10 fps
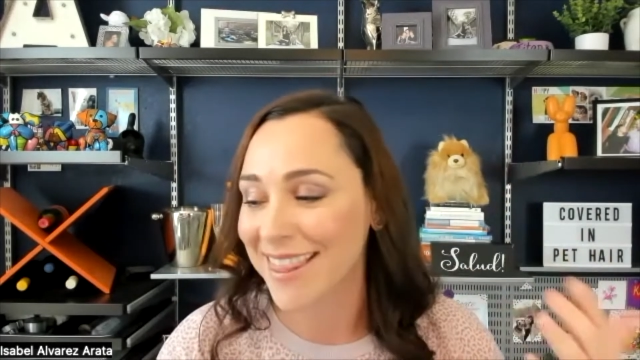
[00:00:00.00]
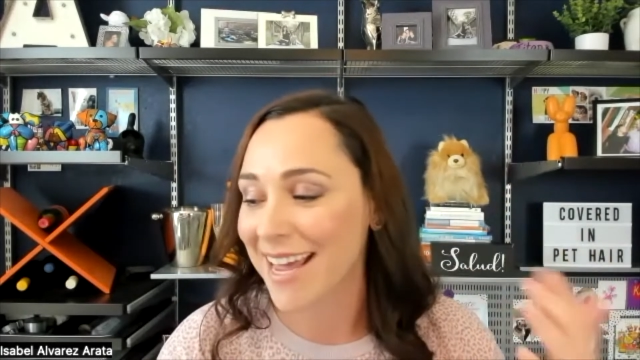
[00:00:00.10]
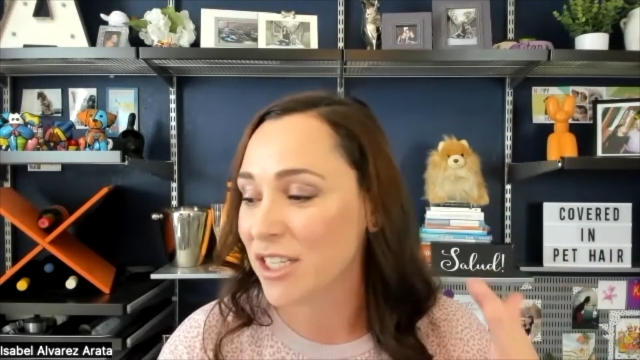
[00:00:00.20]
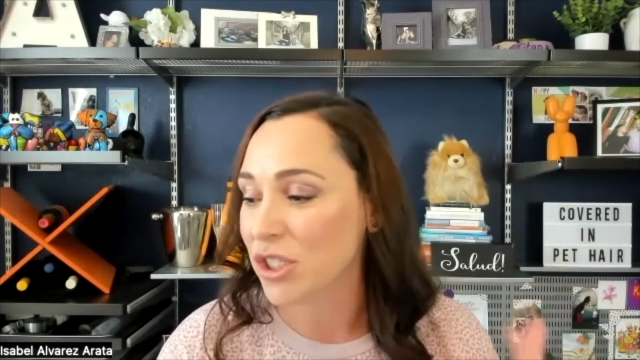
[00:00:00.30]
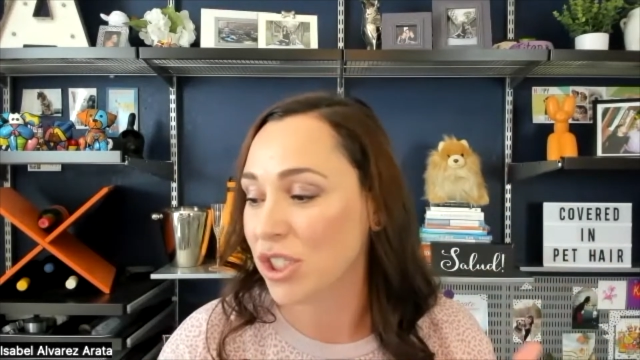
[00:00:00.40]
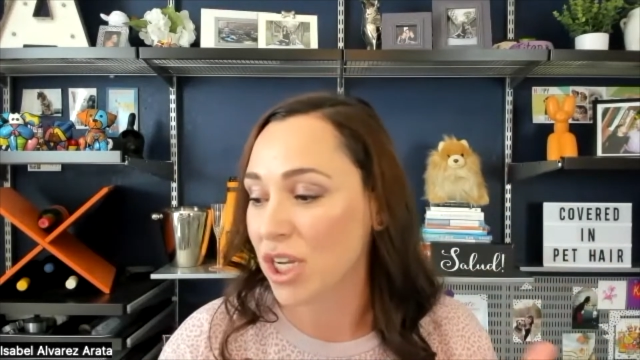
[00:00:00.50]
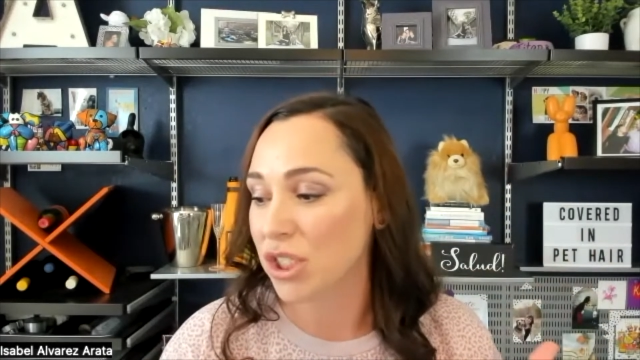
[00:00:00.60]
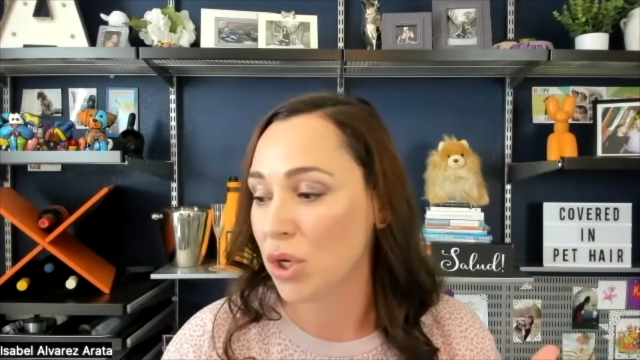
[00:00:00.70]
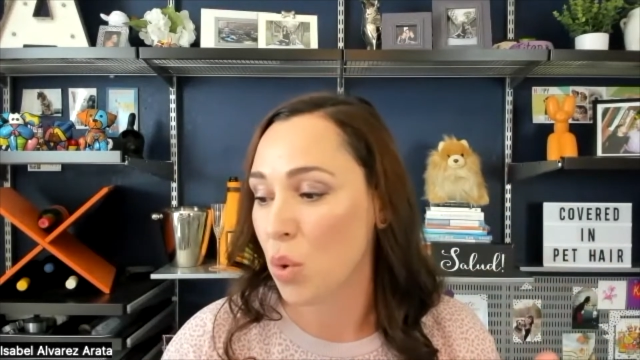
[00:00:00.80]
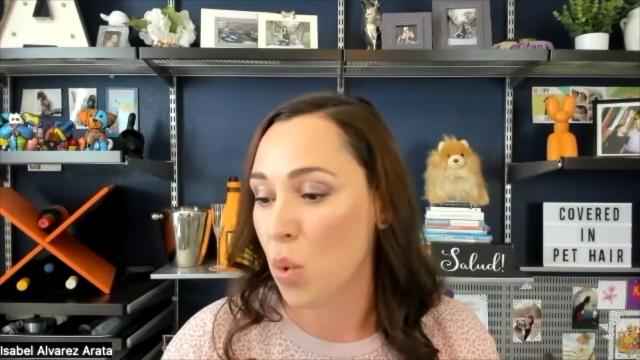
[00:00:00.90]
That it's
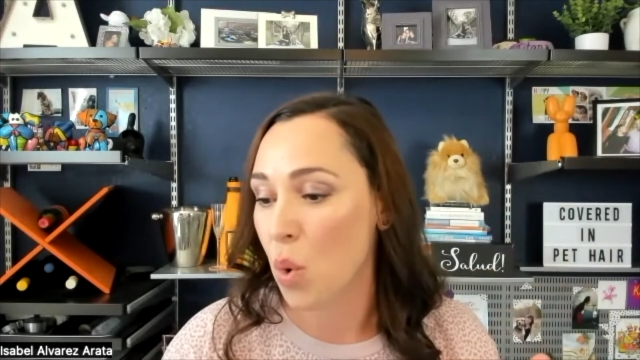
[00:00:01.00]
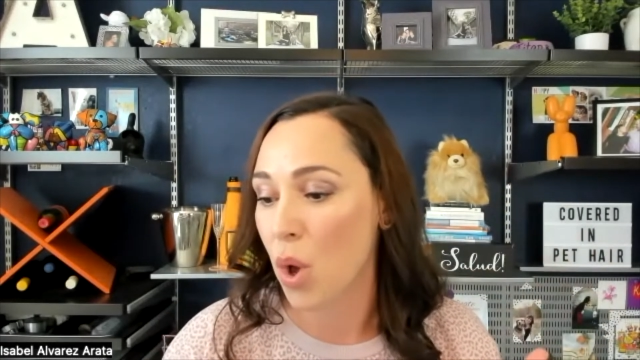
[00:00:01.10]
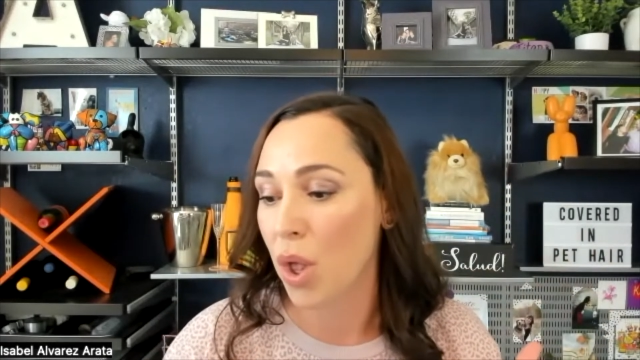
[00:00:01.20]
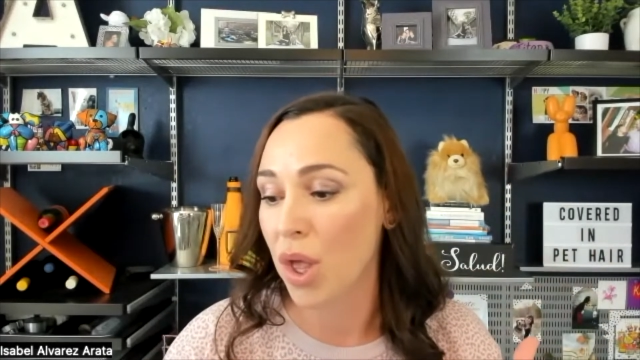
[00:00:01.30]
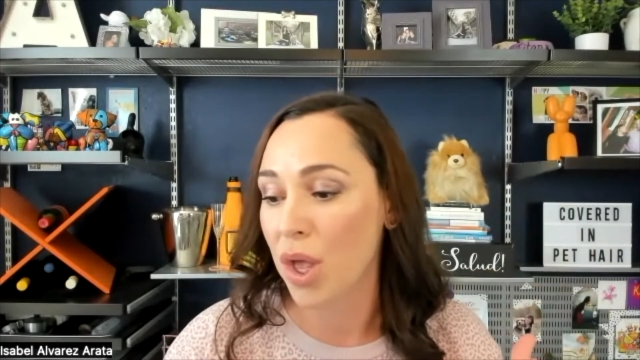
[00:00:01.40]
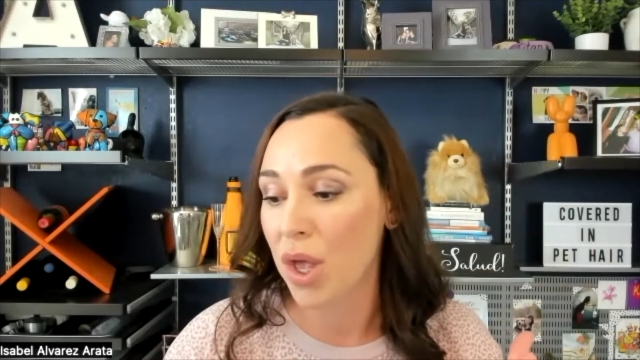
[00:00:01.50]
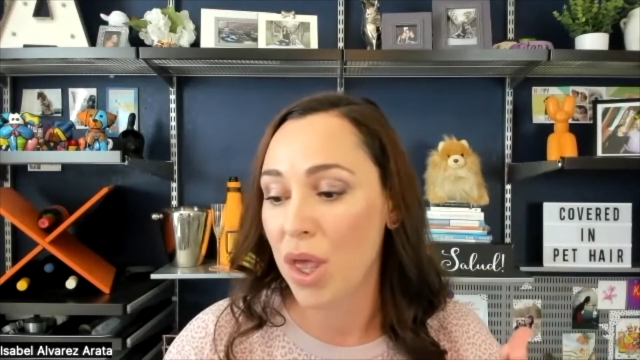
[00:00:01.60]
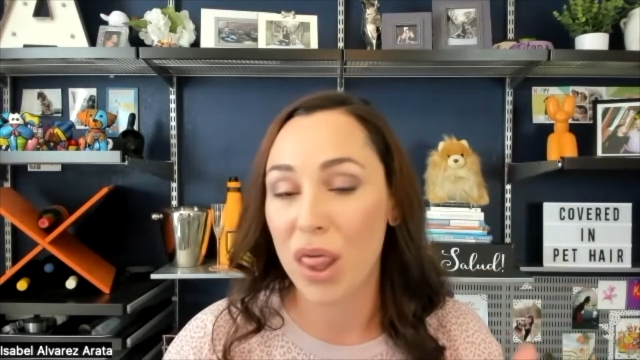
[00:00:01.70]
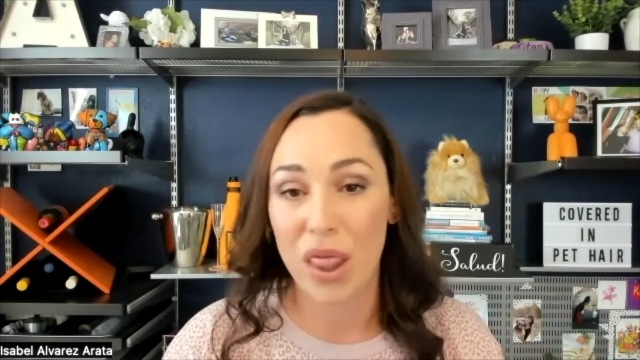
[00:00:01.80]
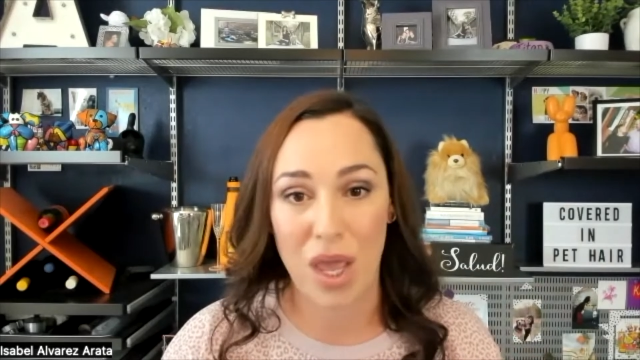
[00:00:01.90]
such a cool
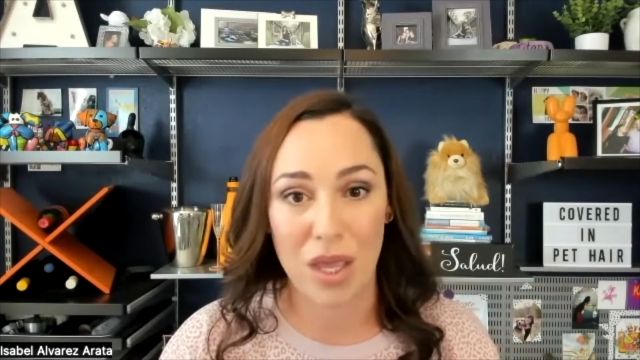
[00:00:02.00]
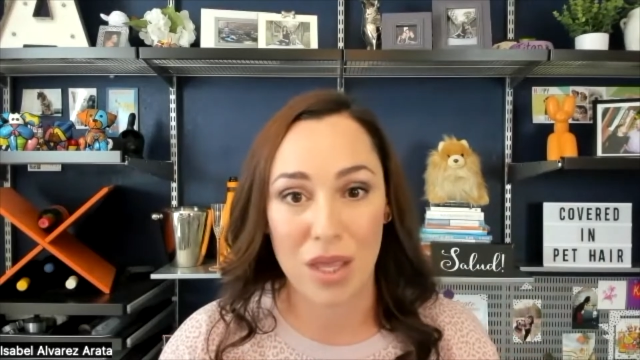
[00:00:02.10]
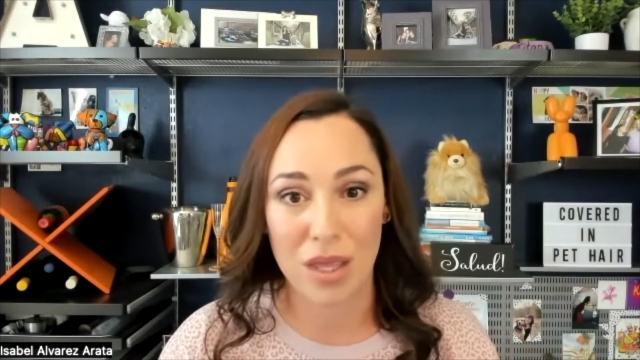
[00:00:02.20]
thing.